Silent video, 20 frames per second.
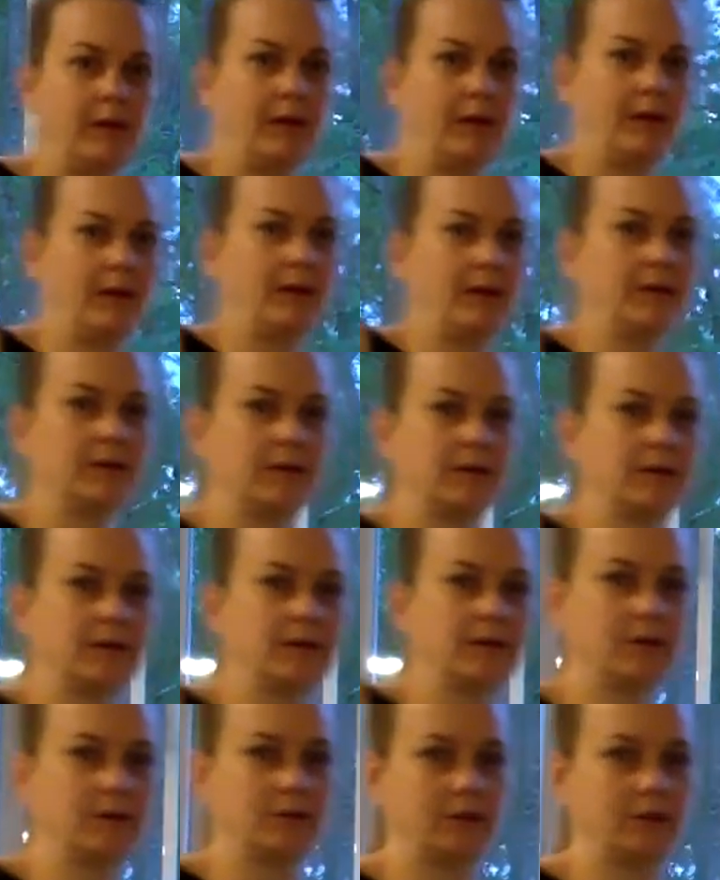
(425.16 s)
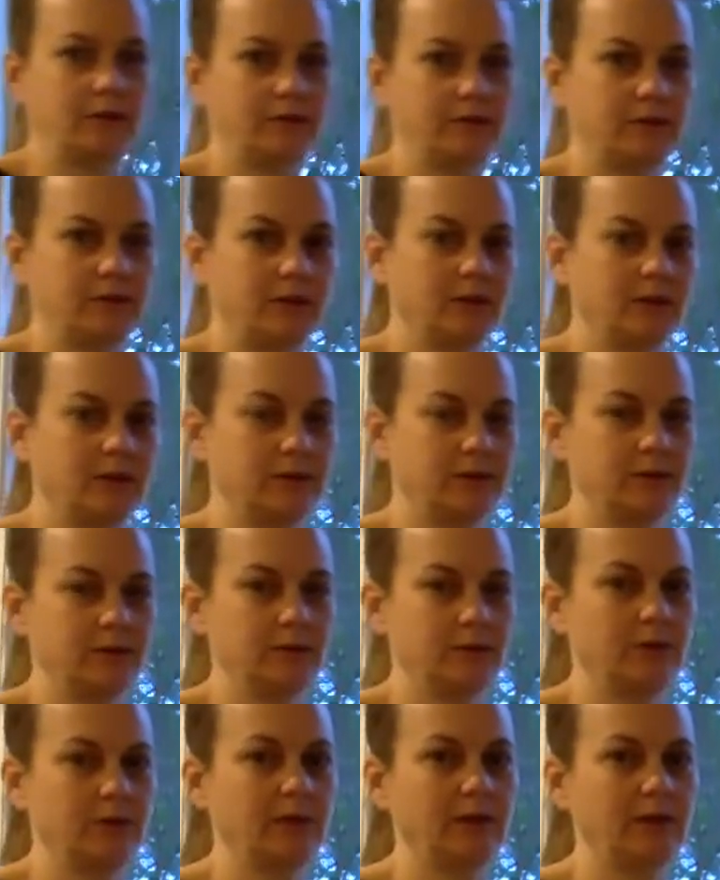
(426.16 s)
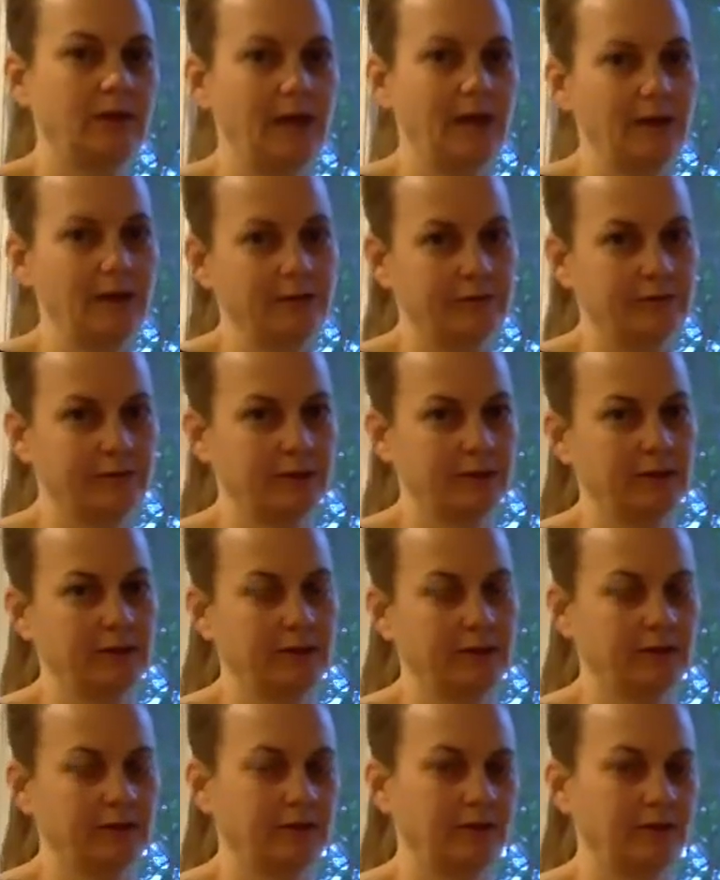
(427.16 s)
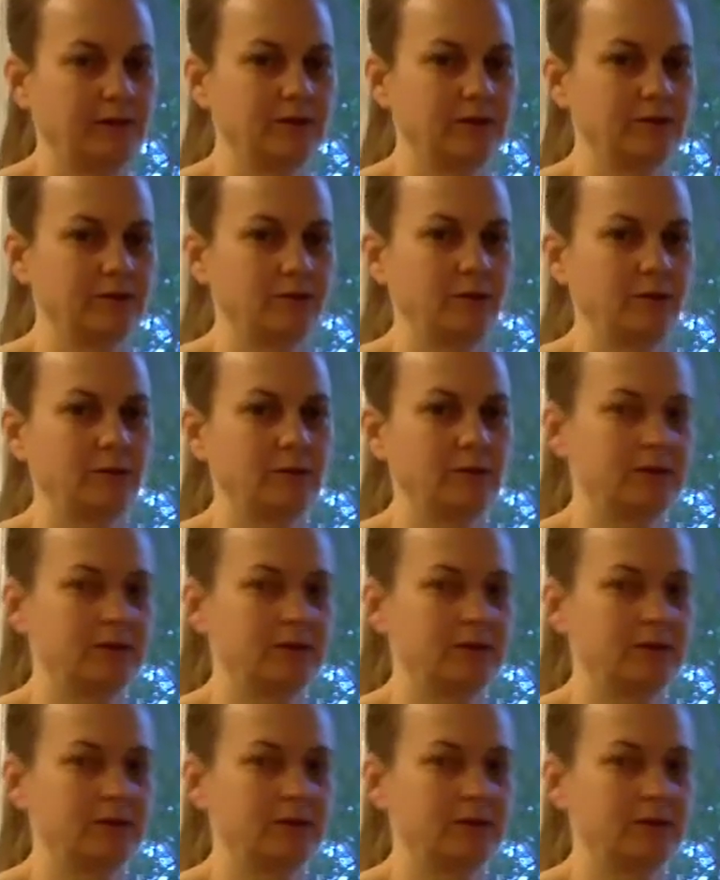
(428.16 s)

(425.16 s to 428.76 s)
it's going to shift to the left. Okay, so I would